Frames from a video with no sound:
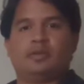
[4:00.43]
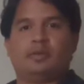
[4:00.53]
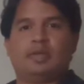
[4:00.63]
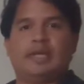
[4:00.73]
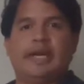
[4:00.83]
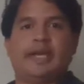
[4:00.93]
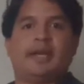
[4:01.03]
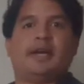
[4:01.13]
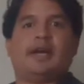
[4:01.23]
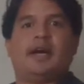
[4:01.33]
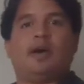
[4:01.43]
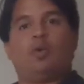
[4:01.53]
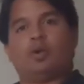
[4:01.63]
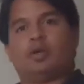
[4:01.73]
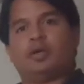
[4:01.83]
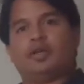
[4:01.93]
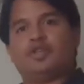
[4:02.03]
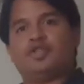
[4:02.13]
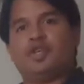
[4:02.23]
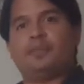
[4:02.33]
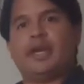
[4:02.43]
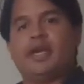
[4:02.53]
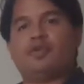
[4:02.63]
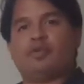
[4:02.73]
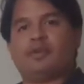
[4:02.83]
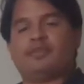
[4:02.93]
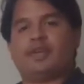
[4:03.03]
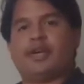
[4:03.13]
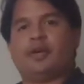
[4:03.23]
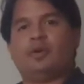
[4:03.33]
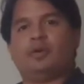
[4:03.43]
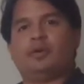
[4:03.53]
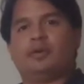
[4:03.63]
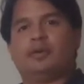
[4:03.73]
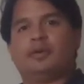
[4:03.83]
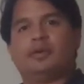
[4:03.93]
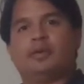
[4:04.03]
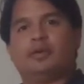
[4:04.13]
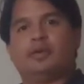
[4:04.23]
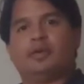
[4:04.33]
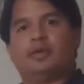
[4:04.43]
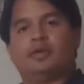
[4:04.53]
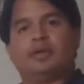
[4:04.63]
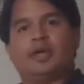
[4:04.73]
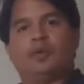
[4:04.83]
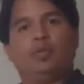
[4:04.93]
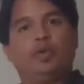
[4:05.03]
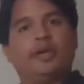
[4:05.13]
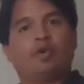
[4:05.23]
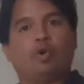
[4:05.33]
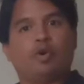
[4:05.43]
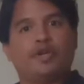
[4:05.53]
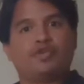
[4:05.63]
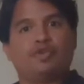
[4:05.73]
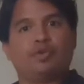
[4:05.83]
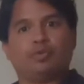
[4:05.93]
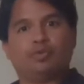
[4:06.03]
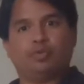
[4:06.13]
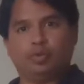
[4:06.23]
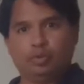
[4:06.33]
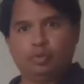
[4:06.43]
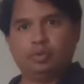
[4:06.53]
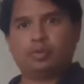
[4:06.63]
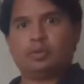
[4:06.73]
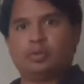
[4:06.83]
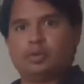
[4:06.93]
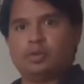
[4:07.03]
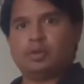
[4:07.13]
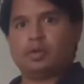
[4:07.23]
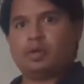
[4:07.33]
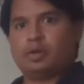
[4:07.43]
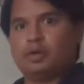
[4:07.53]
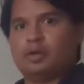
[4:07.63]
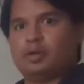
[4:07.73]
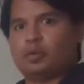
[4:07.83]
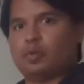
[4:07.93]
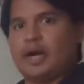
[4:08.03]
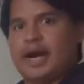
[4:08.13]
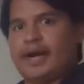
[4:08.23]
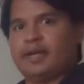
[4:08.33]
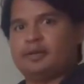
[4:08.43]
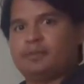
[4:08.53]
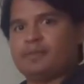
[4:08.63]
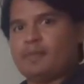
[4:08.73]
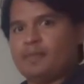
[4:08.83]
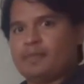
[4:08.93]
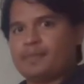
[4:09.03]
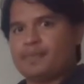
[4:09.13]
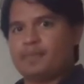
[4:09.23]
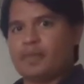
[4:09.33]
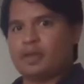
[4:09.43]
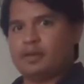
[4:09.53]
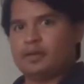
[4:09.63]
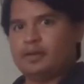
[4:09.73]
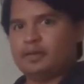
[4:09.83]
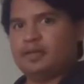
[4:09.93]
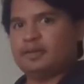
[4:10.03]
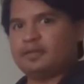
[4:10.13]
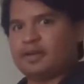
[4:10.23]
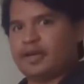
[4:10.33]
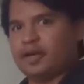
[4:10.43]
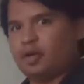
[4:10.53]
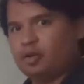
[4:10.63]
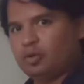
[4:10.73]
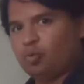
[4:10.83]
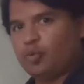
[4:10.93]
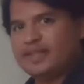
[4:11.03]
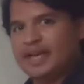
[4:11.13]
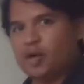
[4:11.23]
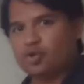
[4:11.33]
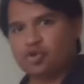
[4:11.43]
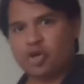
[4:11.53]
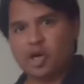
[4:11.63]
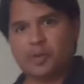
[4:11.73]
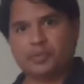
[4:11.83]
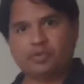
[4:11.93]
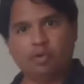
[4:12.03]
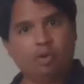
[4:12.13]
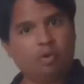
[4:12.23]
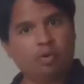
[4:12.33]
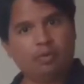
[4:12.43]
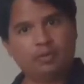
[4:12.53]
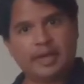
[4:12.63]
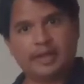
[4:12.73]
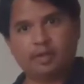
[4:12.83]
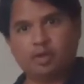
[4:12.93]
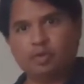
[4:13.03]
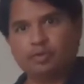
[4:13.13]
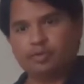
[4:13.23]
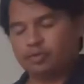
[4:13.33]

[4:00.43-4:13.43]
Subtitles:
like our G major scale. I will encourage you to write the scale without sharps or flat notes,